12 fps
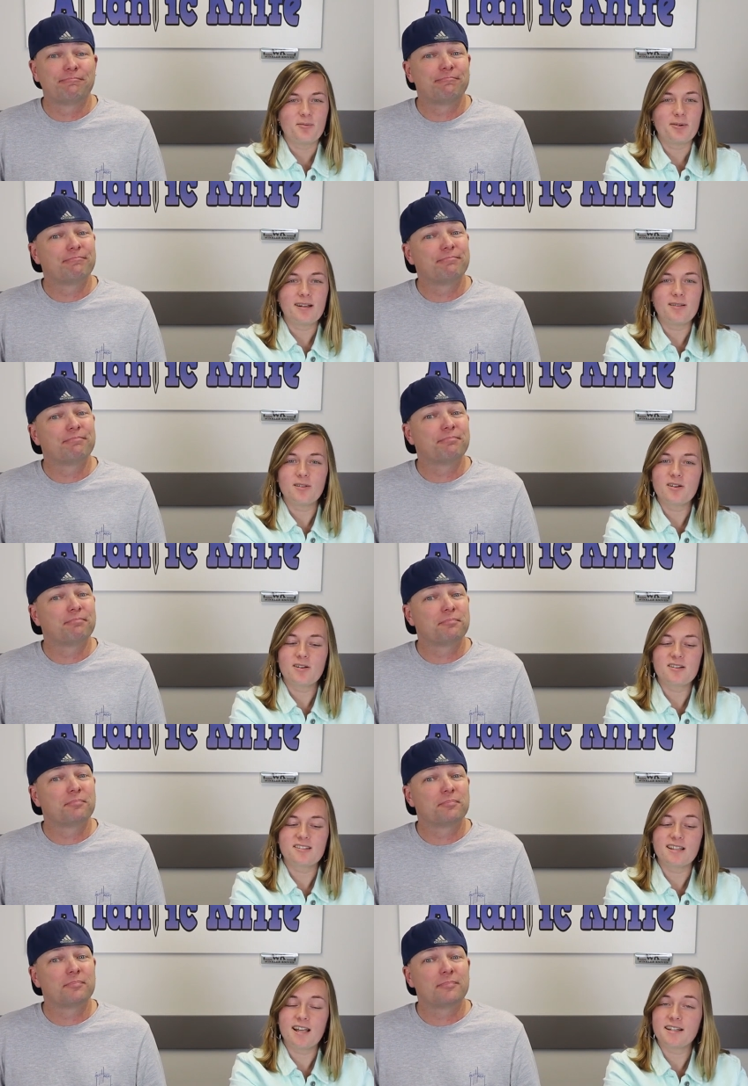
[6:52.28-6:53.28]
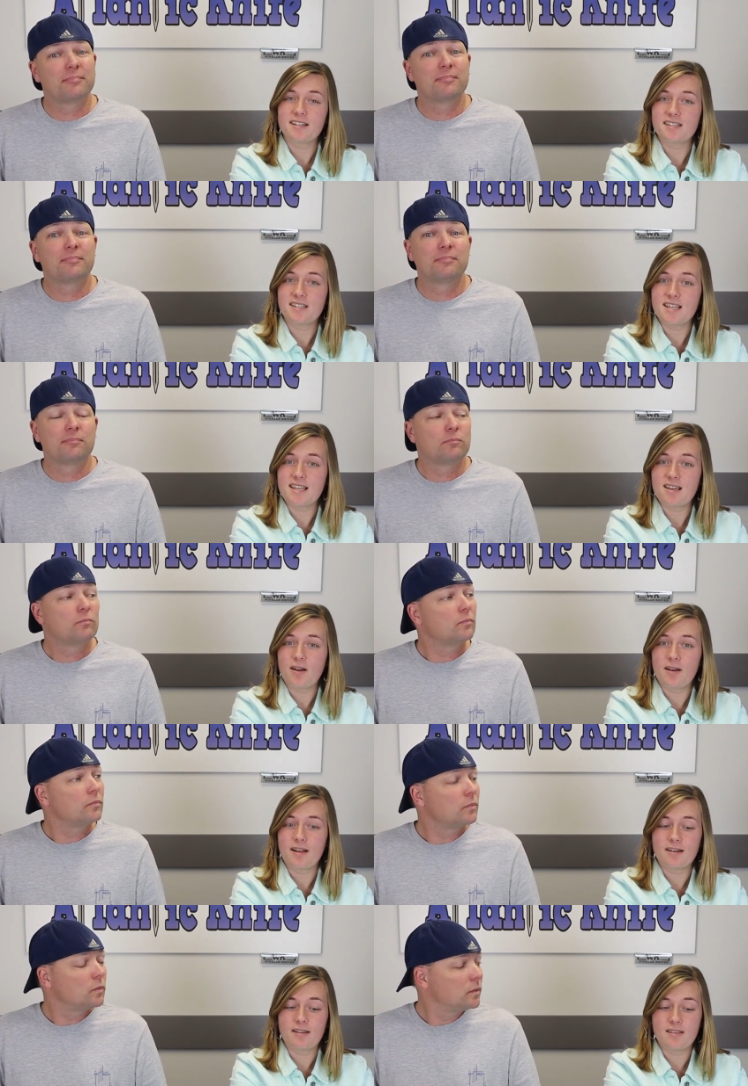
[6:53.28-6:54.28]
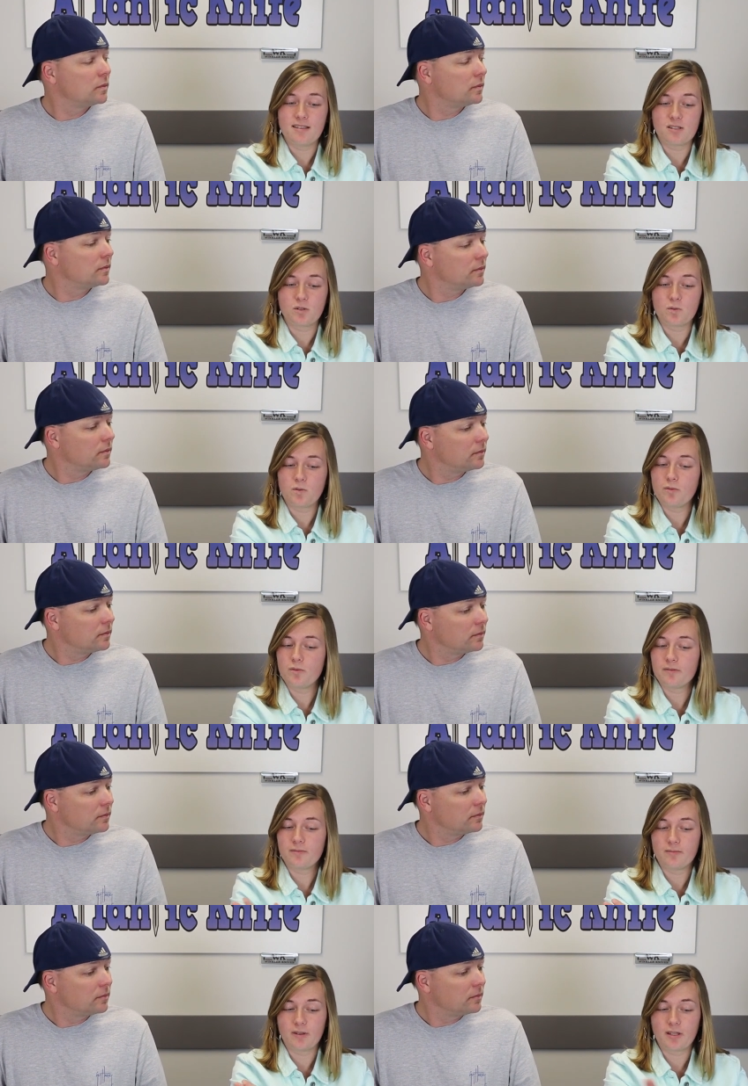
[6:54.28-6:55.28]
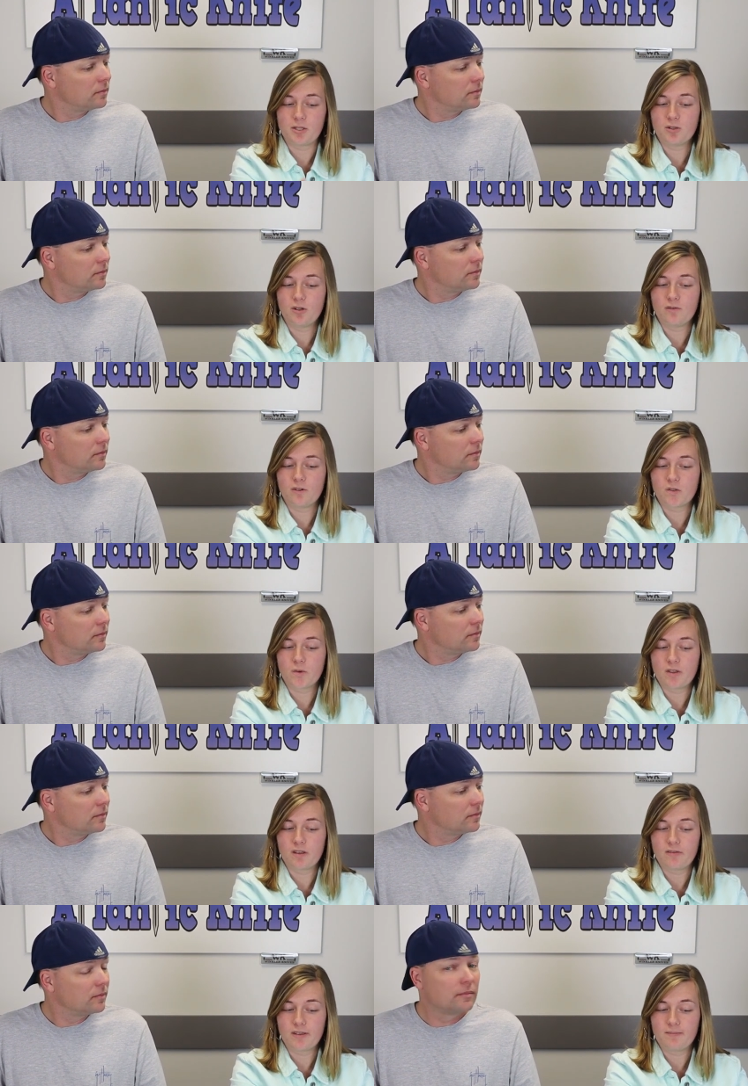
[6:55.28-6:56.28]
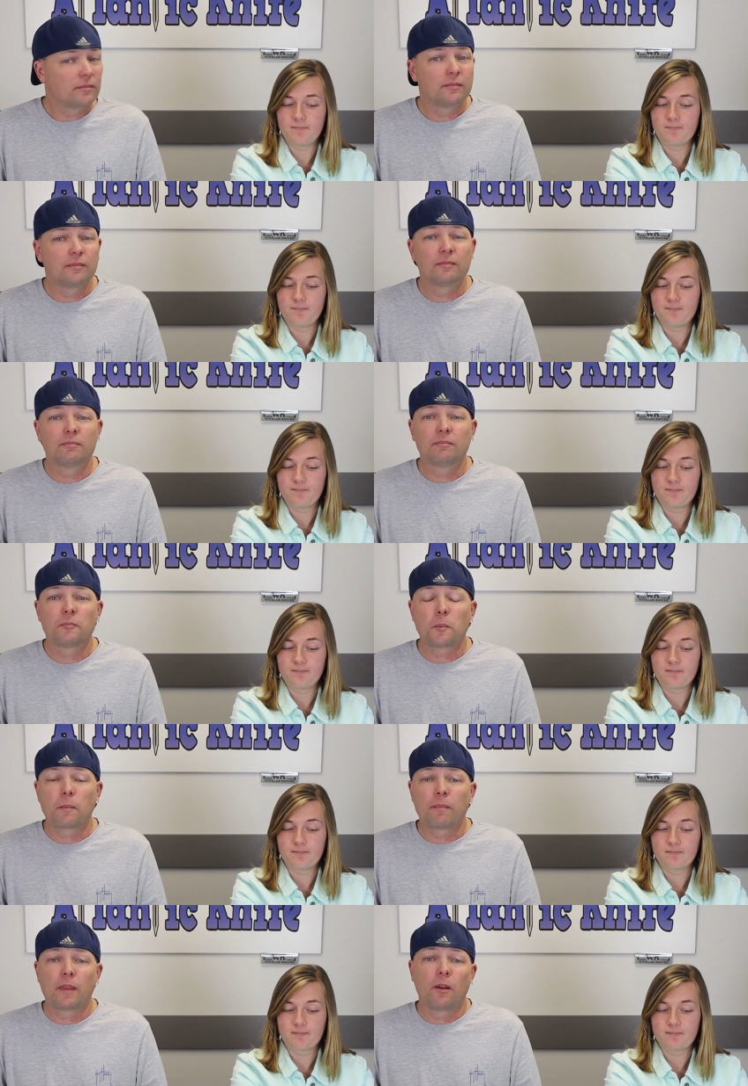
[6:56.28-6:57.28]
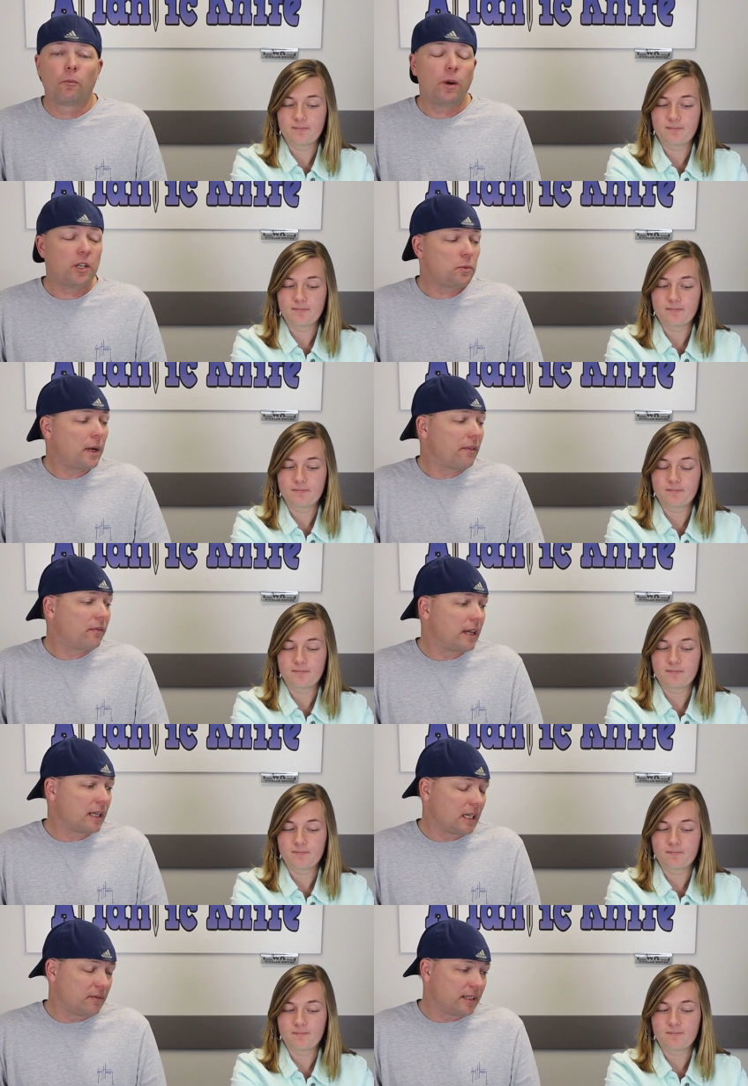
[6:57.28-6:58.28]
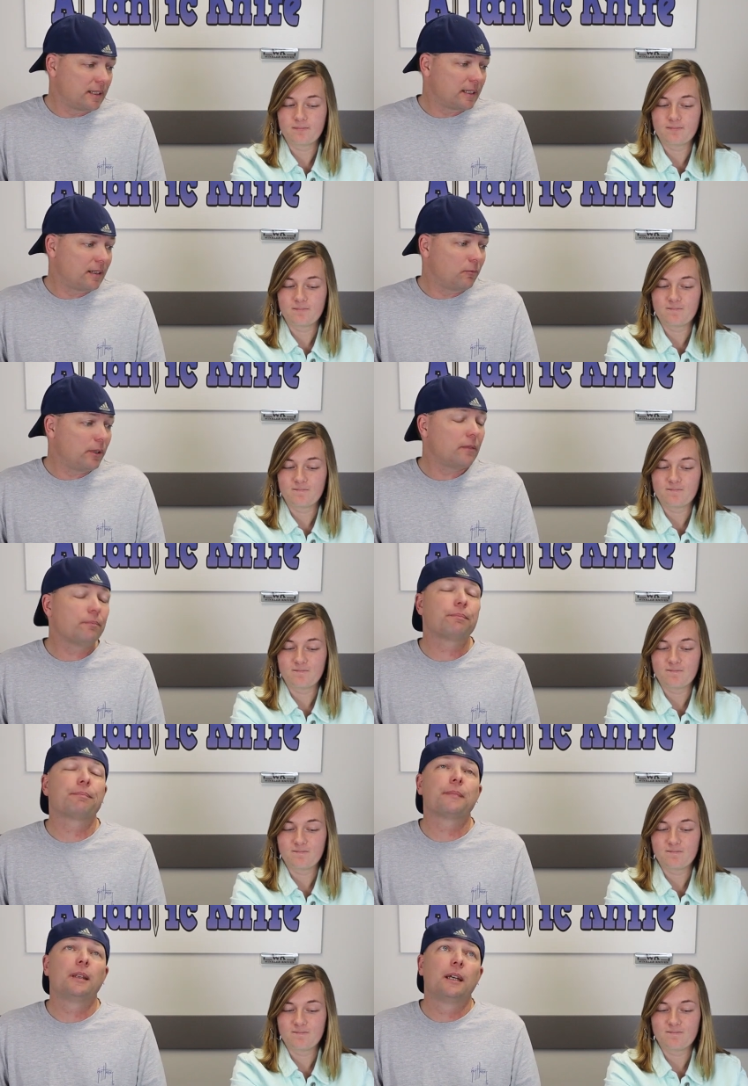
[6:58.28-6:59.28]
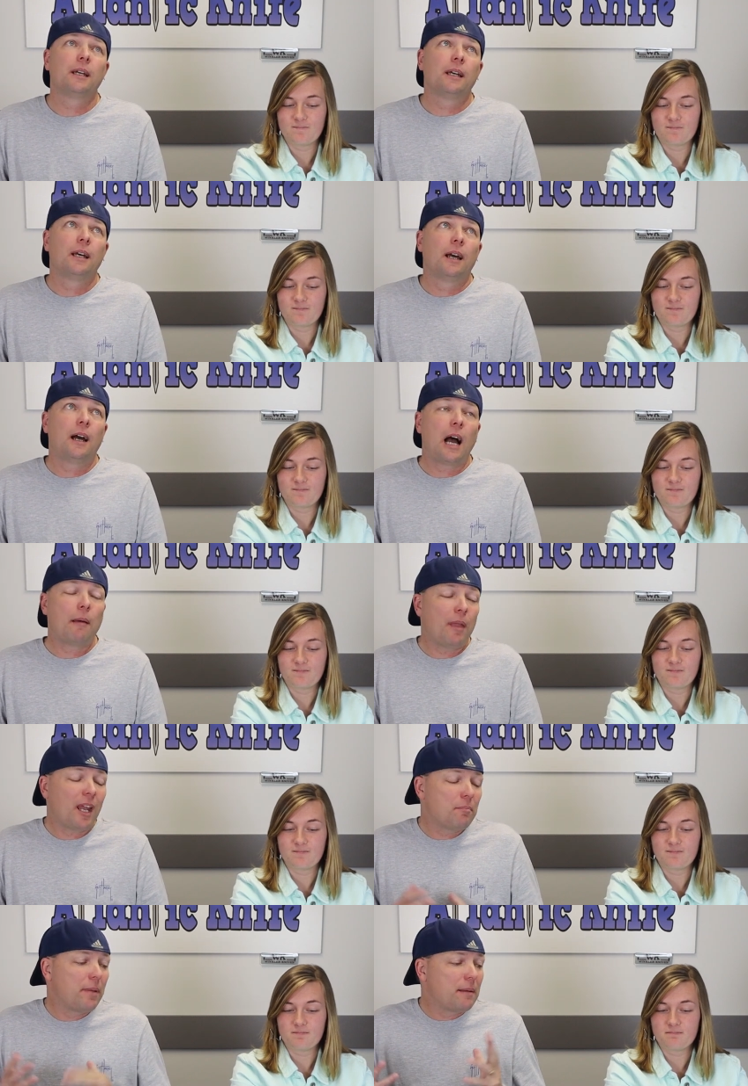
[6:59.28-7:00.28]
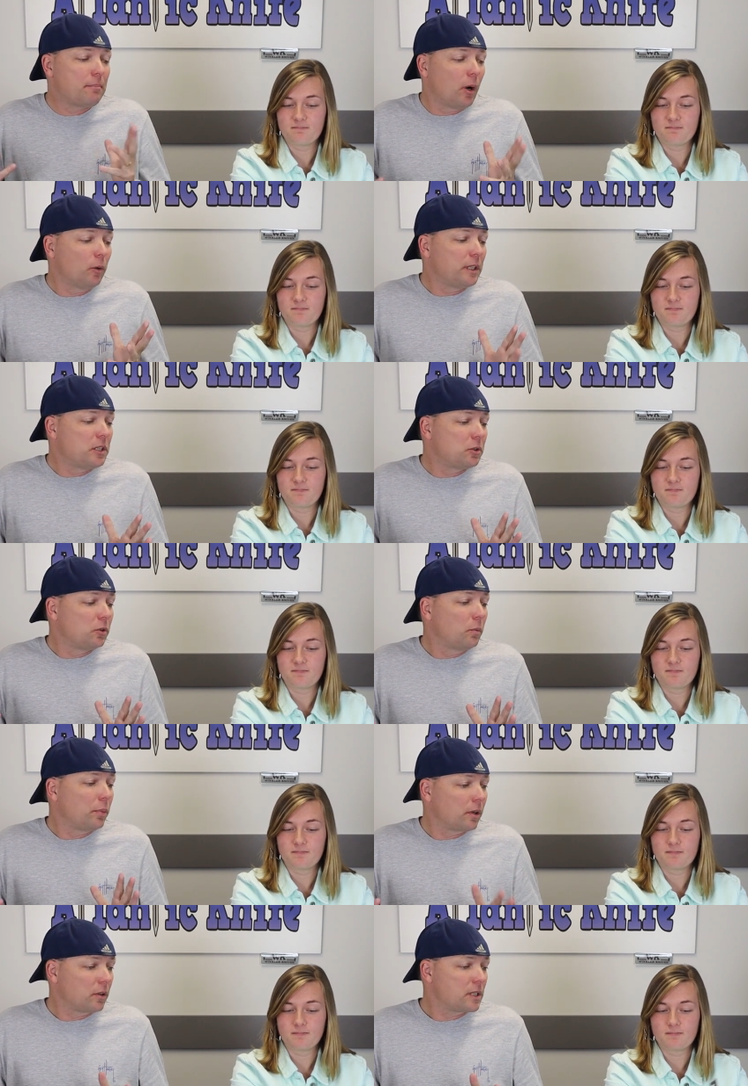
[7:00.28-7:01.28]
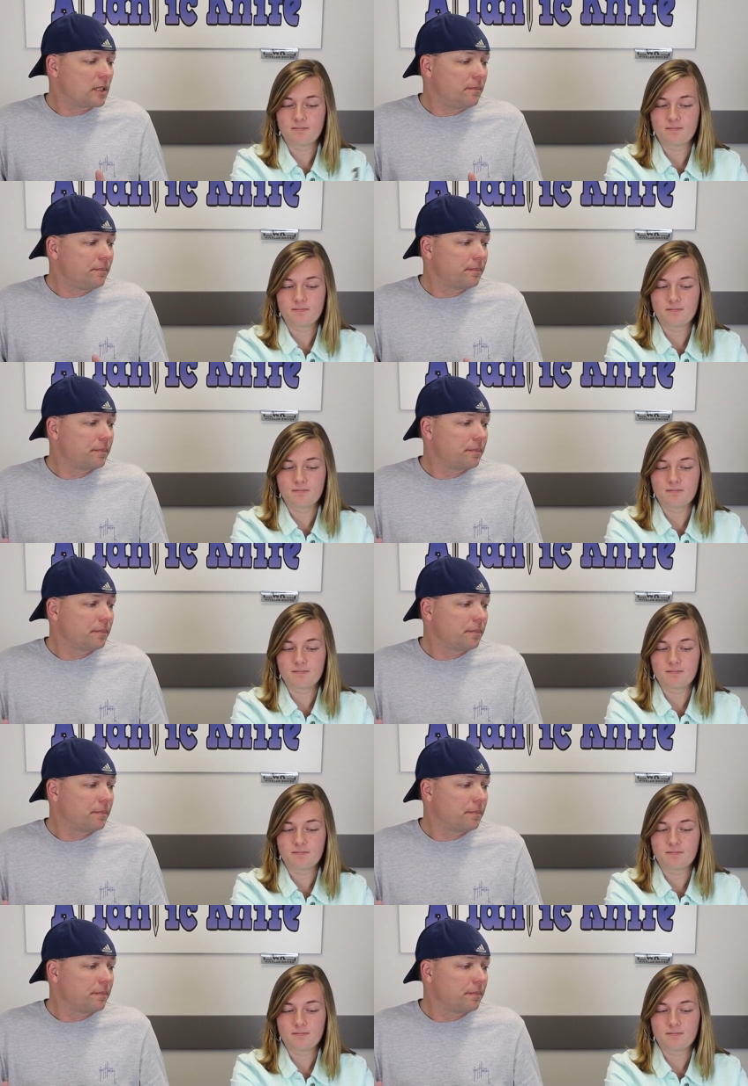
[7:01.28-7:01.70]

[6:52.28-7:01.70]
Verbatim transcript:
Speaker 1: Well, there's a lot to see on this tool. I'll let you go first. What do you think of it?
Speaker 2: What do I think of it?
Speaker 1: Well,
Speaker 2: I'm not a big multi-tool person,